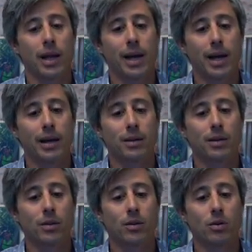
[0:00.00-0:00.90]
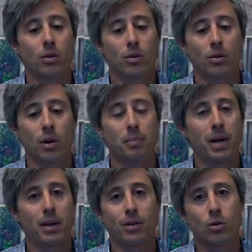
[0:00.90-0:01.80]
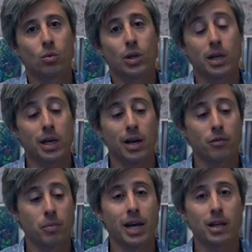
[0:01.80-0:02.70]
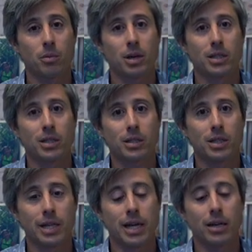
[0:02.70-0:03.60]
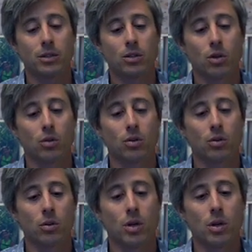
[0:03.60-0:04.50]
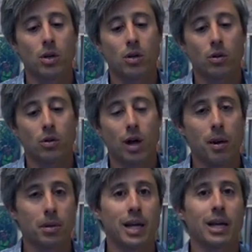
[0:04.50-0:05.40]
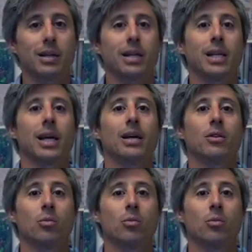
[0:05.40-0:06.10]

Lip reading: And they're really kind of a pain in the butt to get. So they're complicated to get.